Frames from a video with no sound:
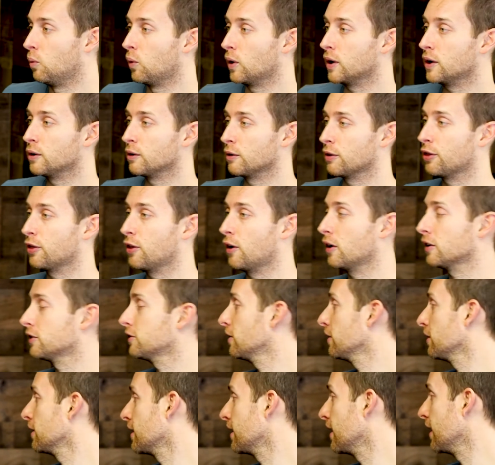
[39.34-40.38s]
What are your
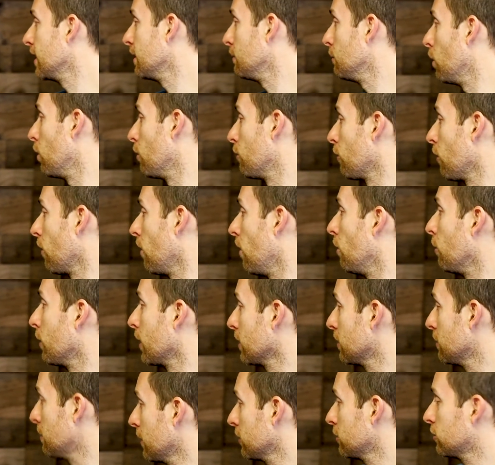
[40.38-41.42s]
thoughts on the game overall? We
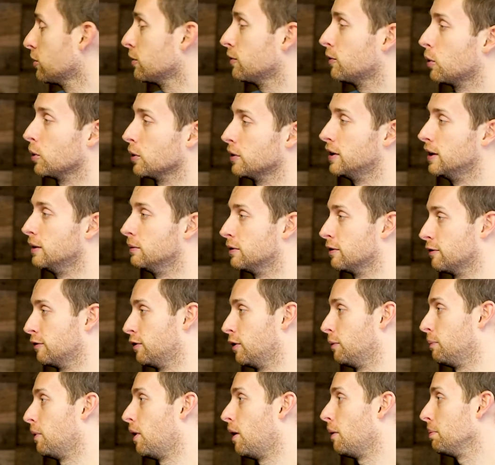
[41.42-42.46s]
have the best 4 teams in
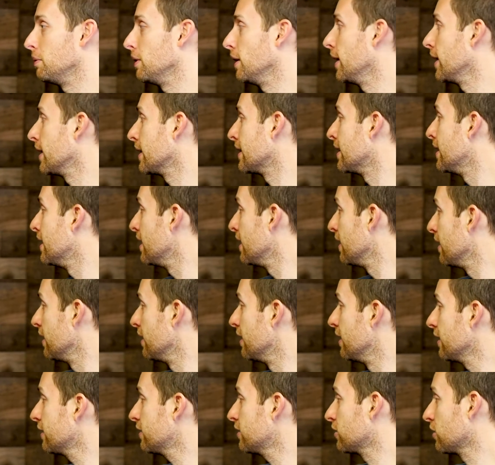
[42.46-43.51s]
football playing.
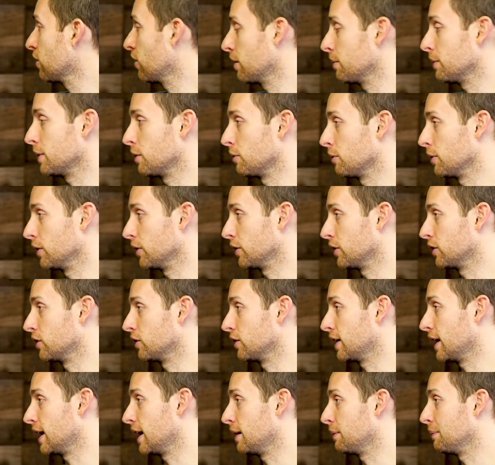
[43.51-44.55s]
This is going to be a really
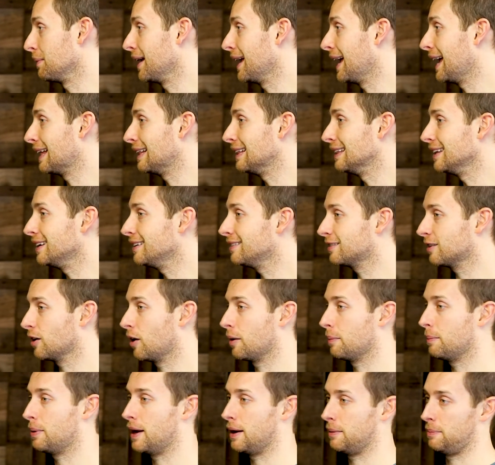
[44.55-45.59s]
good game, at least
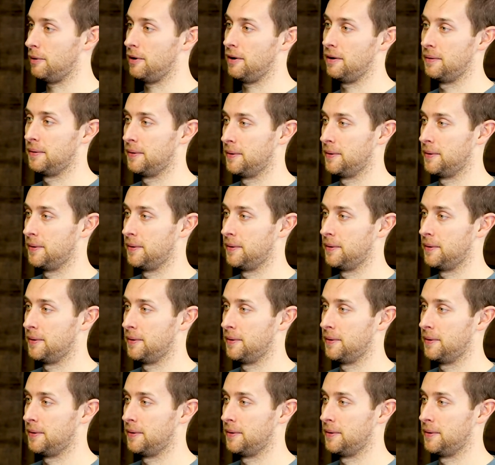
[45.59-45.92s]
on paper.